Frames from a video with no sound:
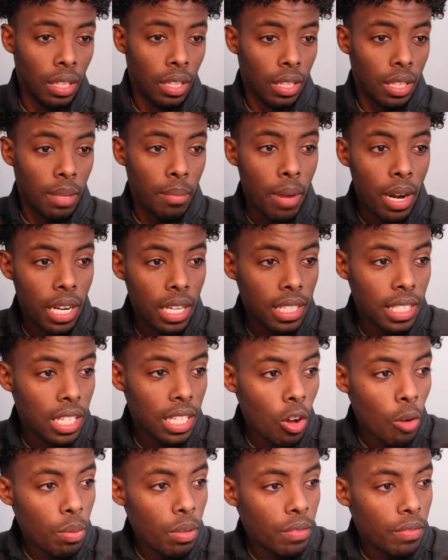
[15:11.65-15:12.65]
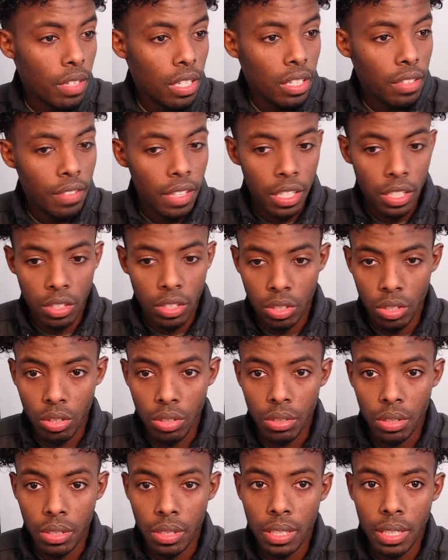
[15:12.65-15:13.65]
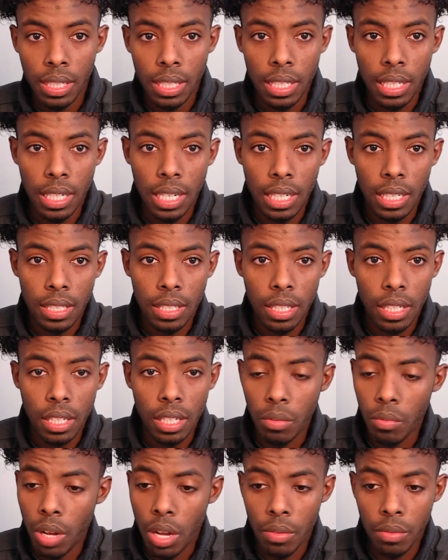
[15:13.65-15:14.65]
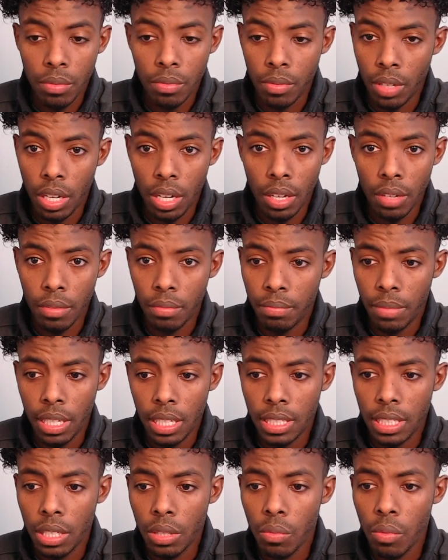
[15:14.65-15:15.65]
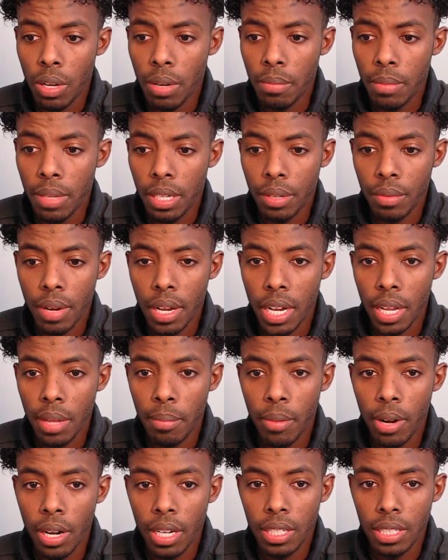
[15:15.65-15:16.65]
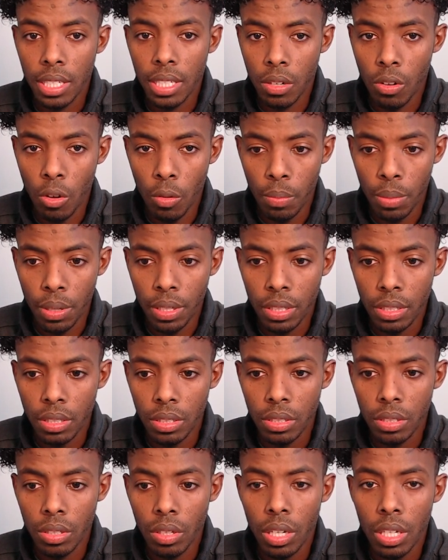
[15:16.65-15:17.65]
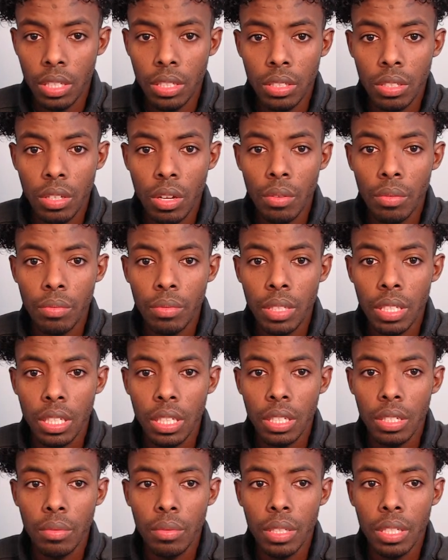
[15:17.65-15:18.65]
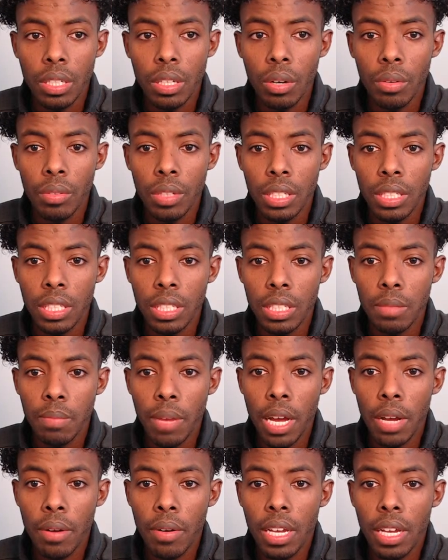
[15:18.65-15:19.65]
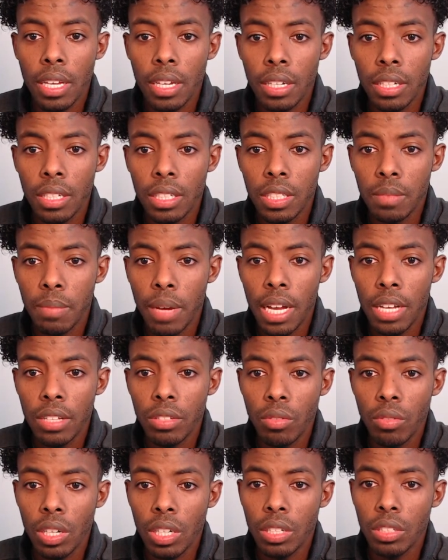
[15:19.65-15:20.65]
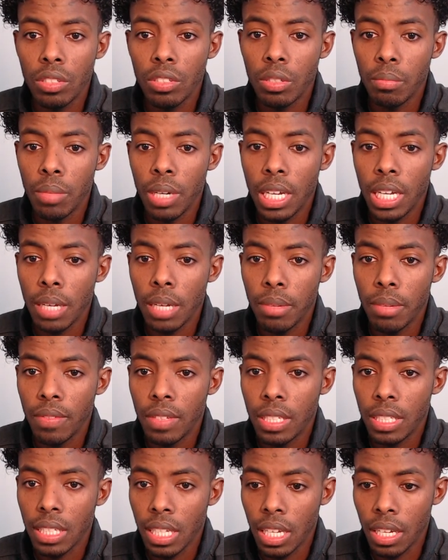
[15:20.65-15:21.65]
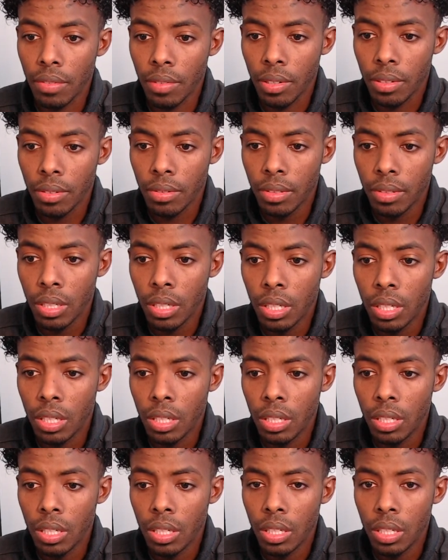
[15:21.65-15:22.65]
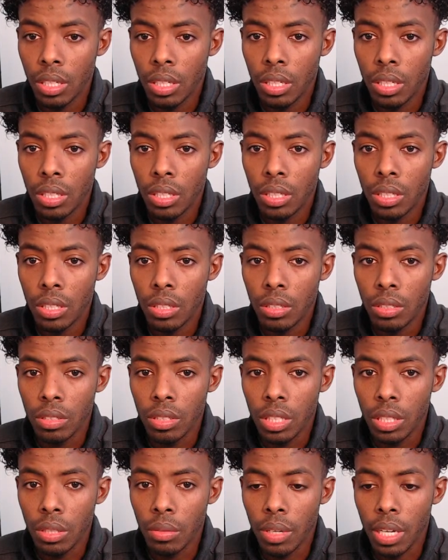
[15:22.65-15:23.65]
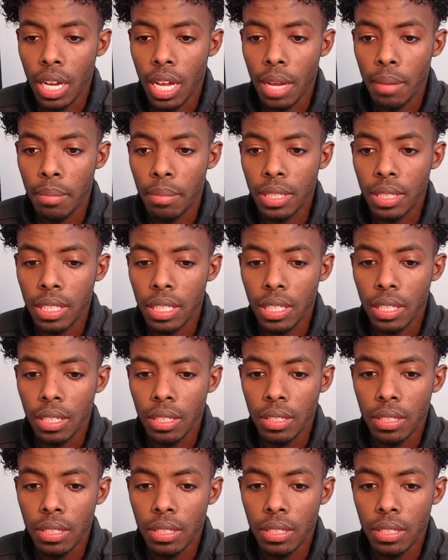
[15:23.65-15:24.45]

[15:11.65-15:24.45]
The market's gonna open very, very soon in the next, less than 1 minute right now, market's gonna open. So let's go. Here we go. This is SPY right here. SPY is struggling to break above this level. Let's see what happens here.